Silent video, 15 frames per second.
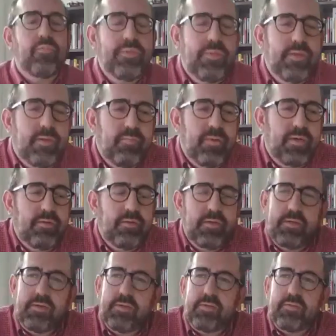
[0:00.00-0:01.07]
there's one thing about
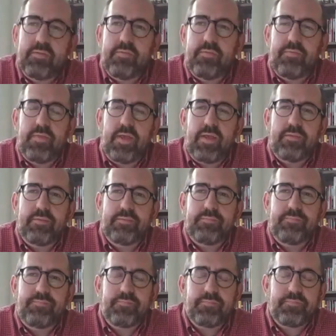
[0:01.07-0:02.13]
uh, that
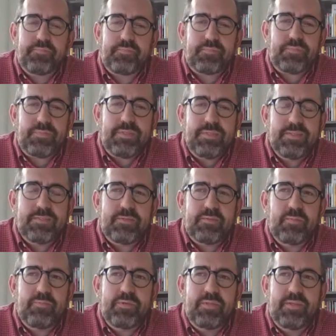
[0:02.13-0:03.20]
that
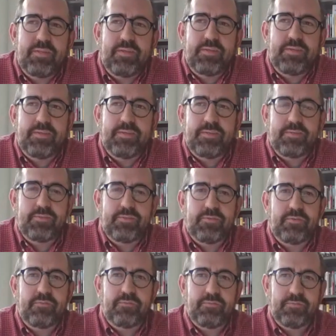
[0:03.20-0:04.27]
description that uh,
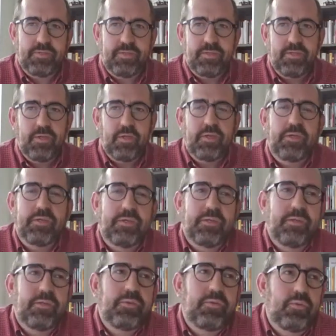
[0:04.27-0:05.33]
sort of
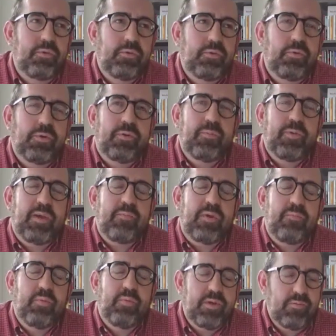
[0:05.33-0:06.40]
uh, tr triggered the back of
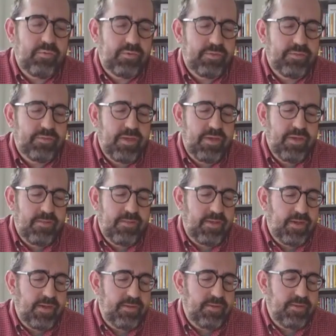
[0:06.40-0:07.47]
my brain, which is
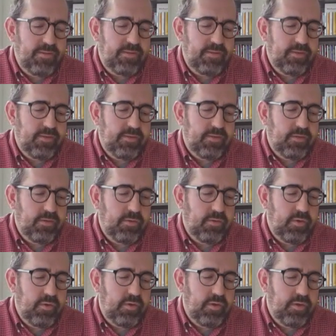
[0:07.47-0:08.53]
the idea that uh,
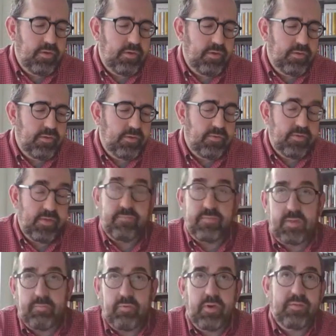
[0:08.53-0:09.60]
uh you know, say if
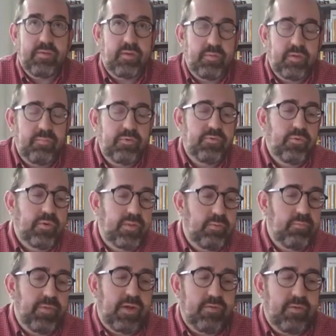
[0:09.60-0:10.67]
Democrats had a big majority, they
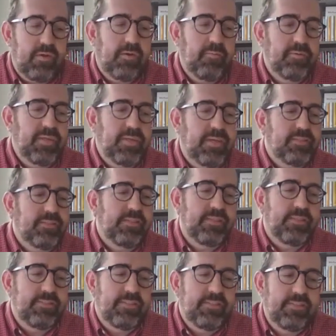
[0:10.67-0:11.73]
would pass a carbon tax,
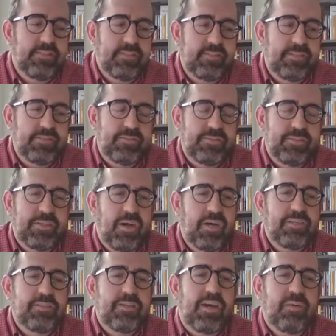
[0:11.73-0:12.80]
and uh, as you said,
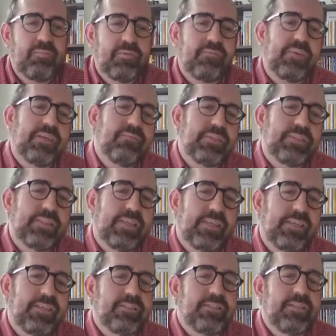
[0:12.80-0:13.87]
on top of everything
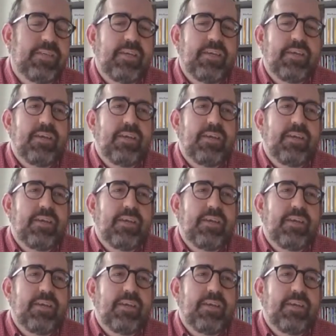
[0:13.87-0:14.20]
else.